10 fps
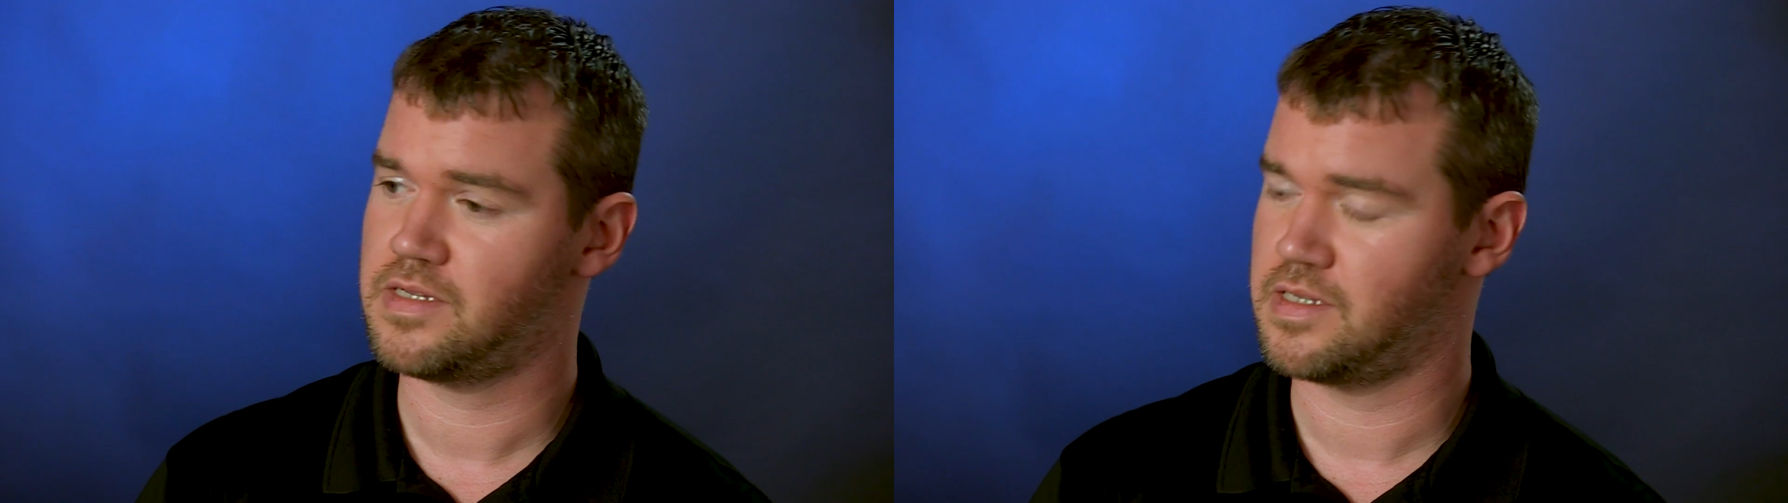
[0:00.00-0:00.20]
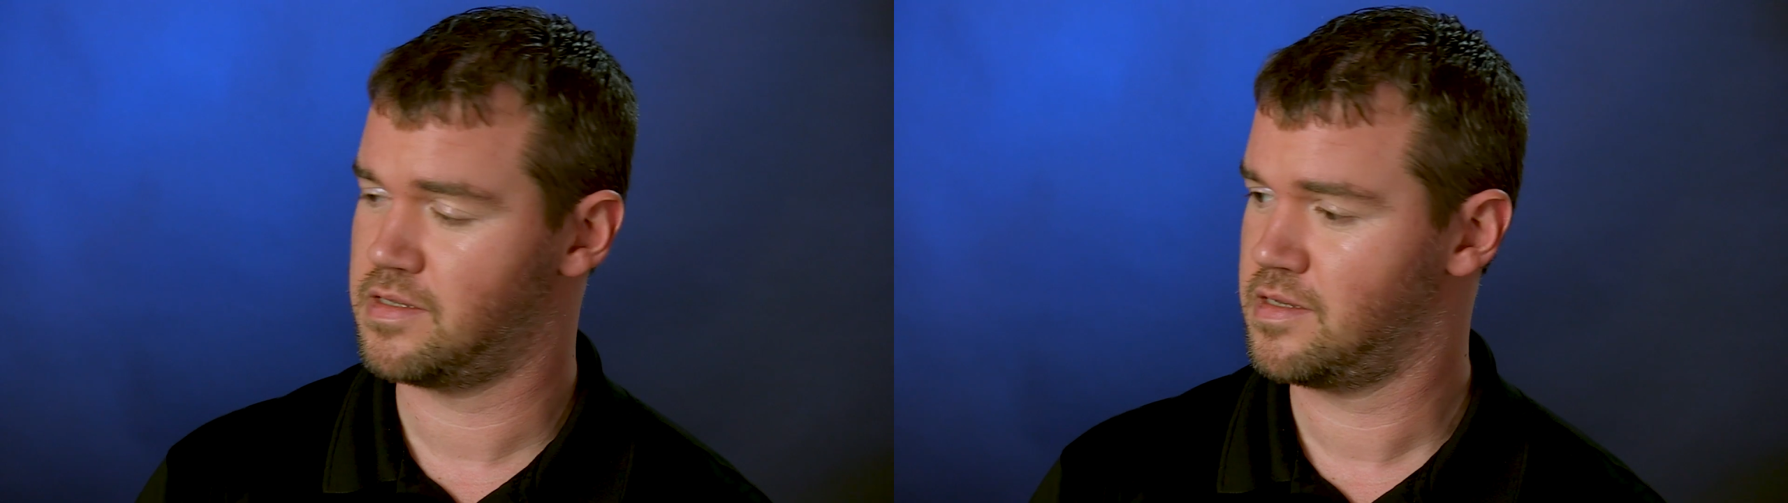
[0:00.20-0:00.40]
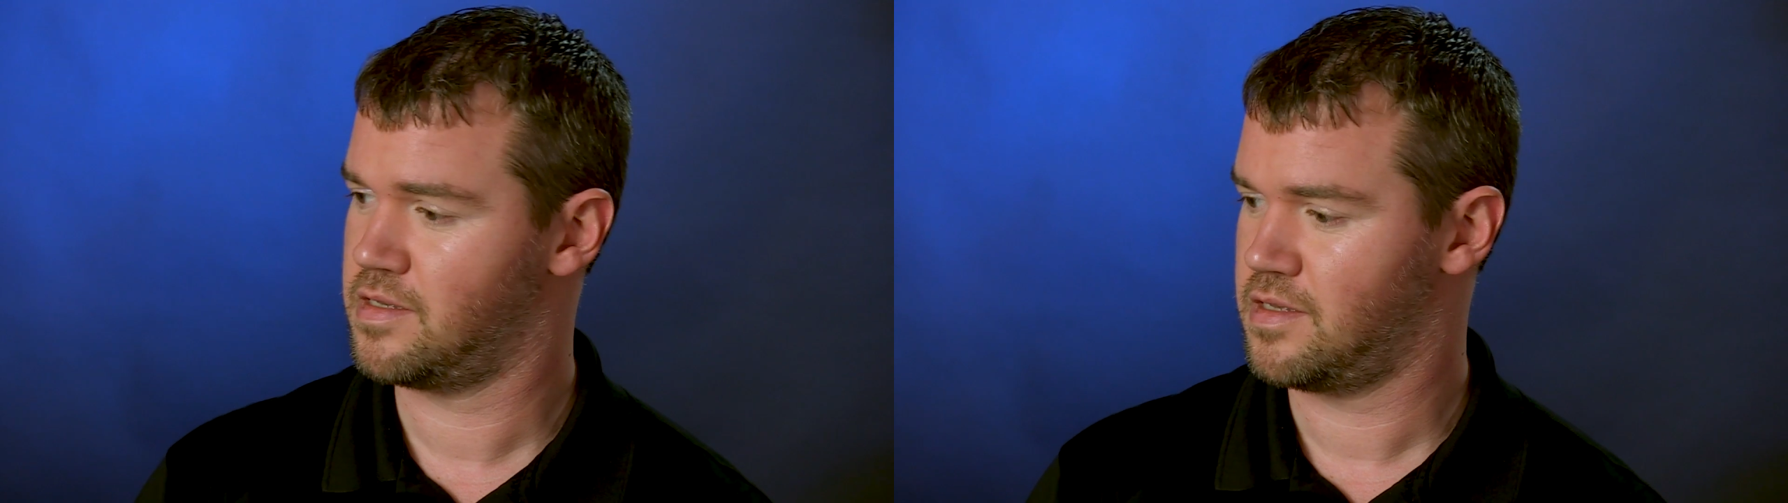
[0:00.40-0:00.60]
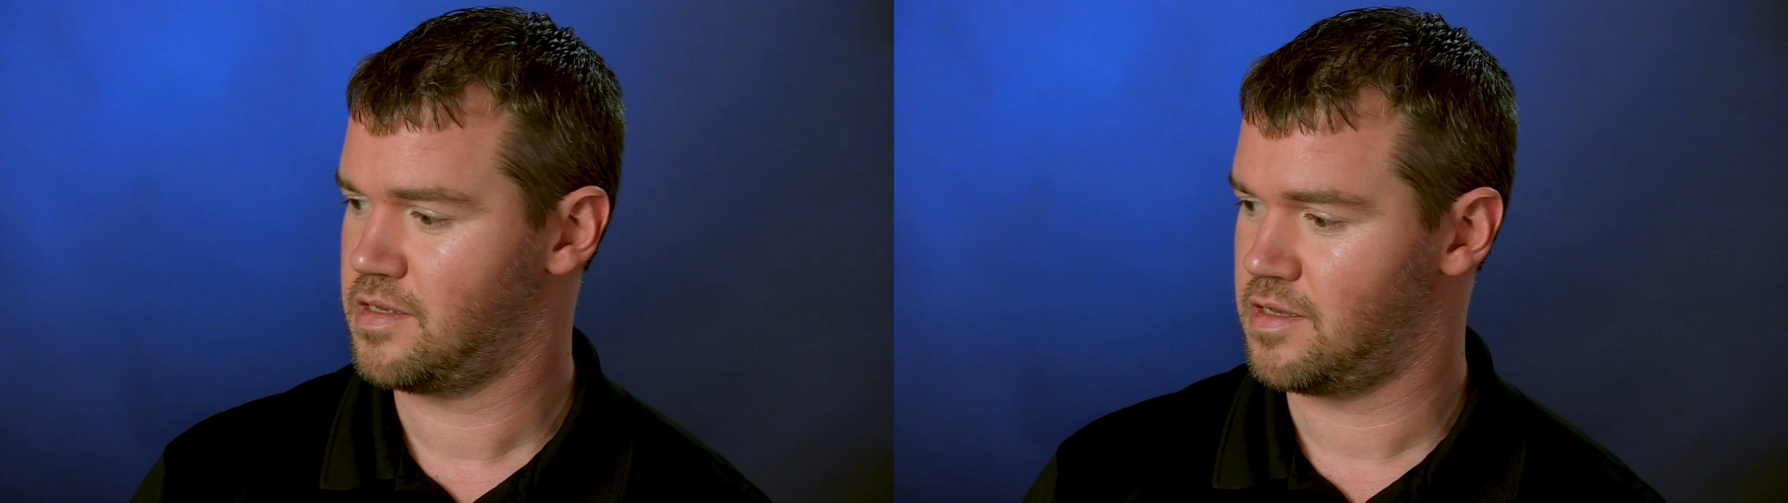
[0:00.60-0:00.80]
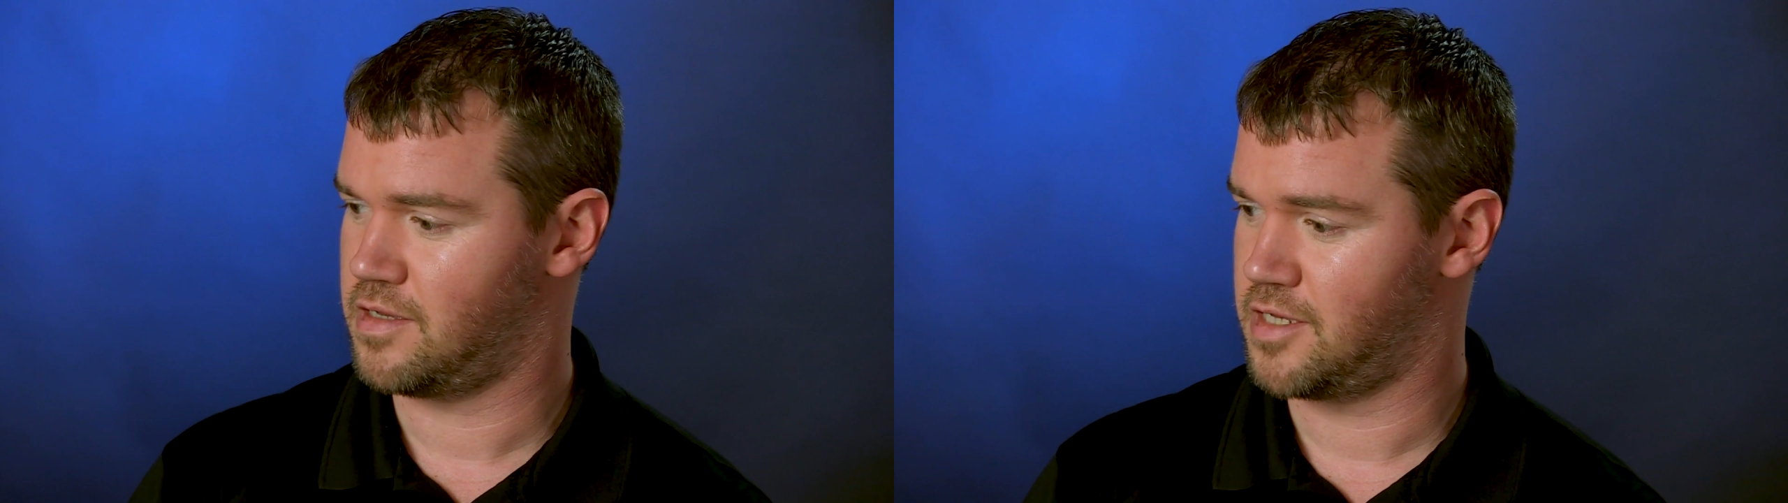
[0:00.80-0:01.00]
and
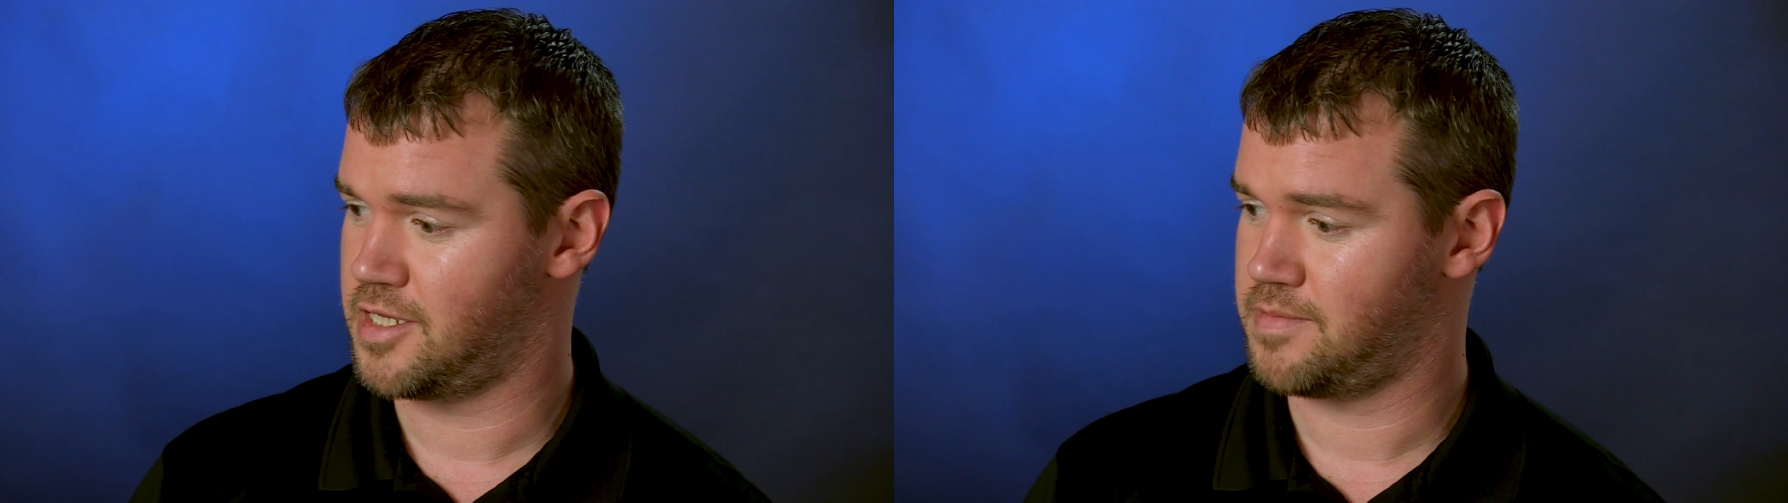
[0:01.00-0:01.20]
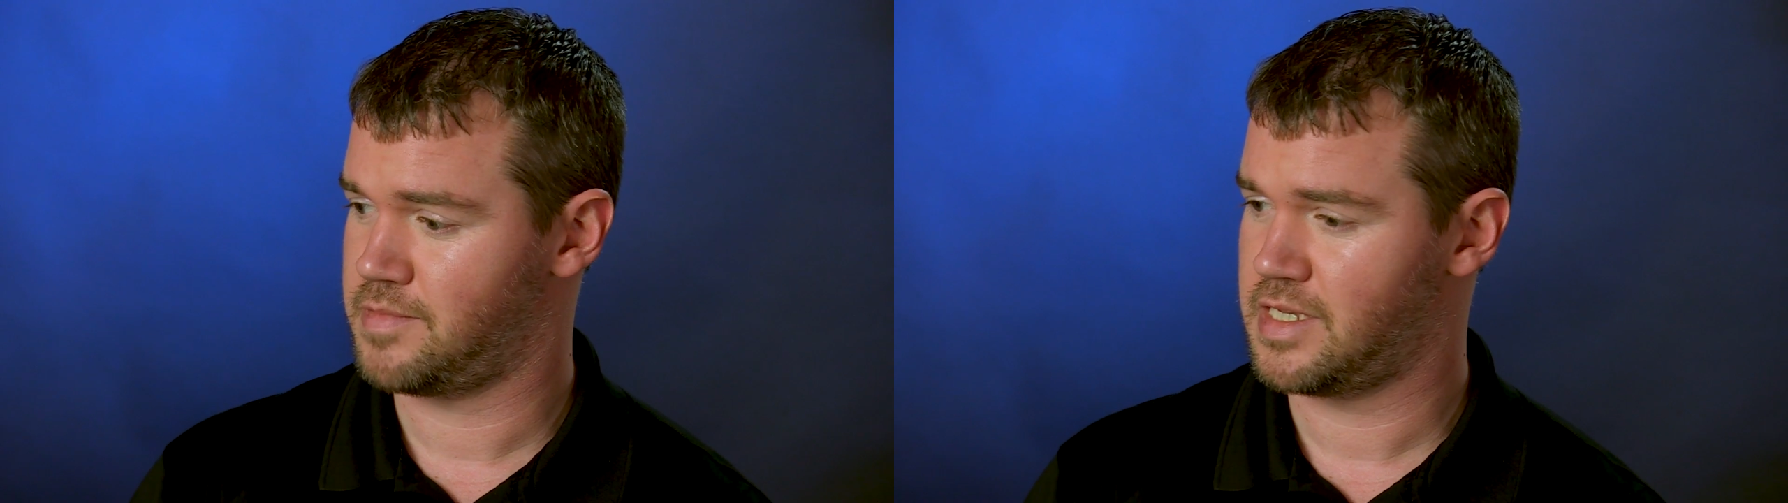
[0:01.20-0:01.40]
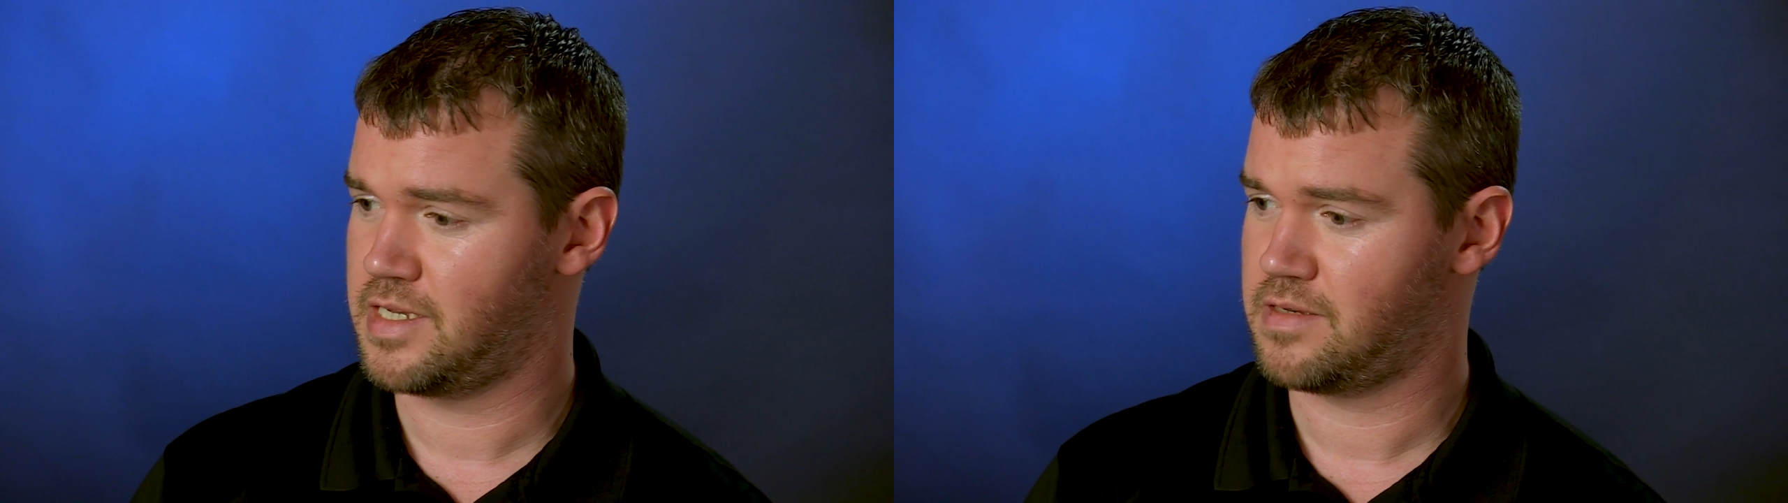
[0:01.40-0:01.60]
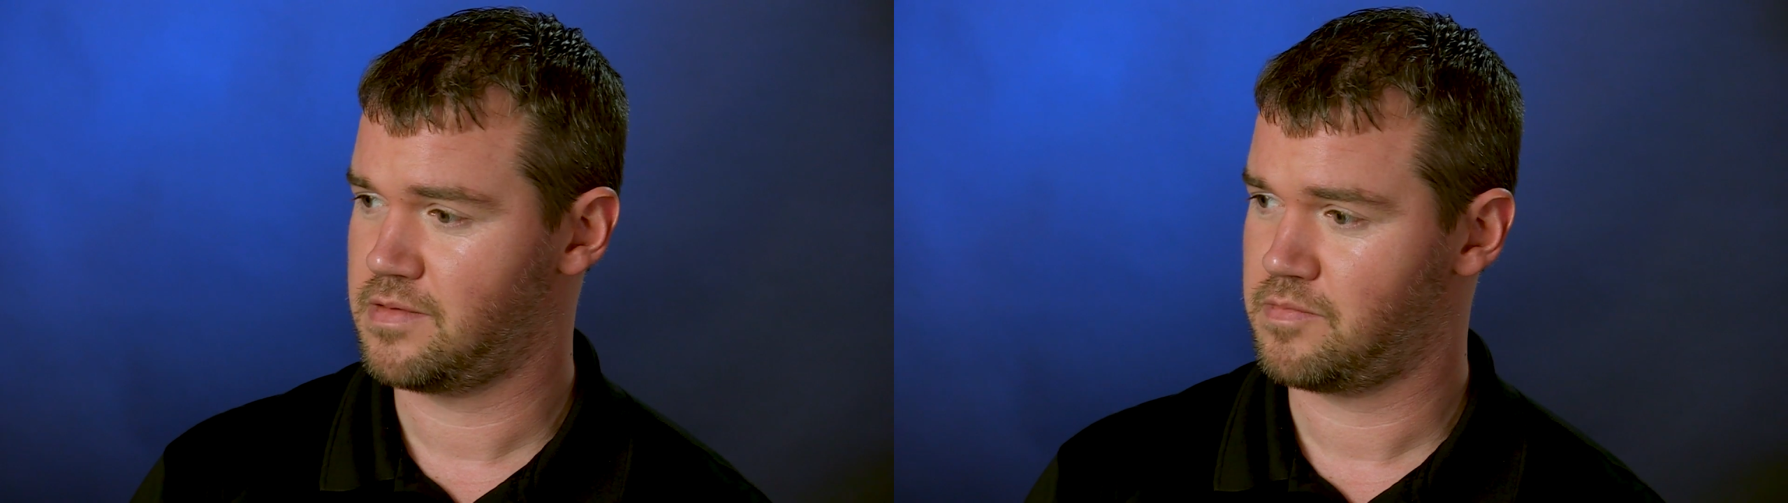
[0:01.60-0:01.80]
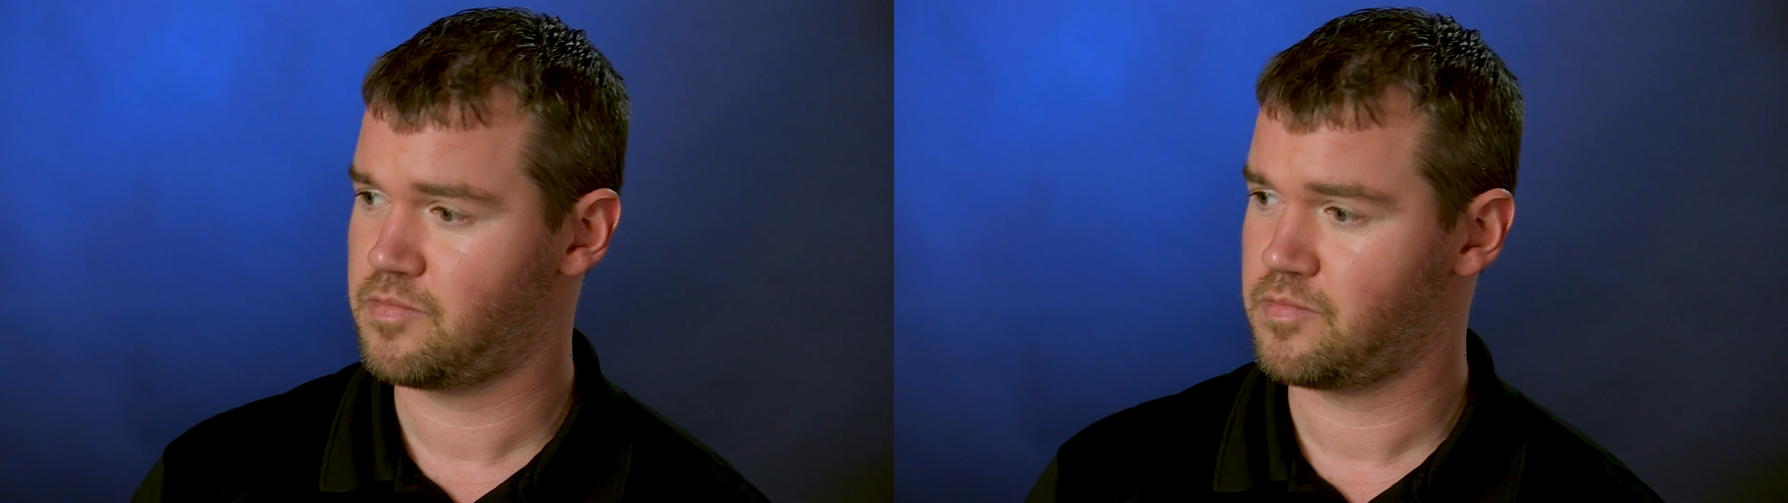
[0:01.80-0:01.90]
uh, he had, a,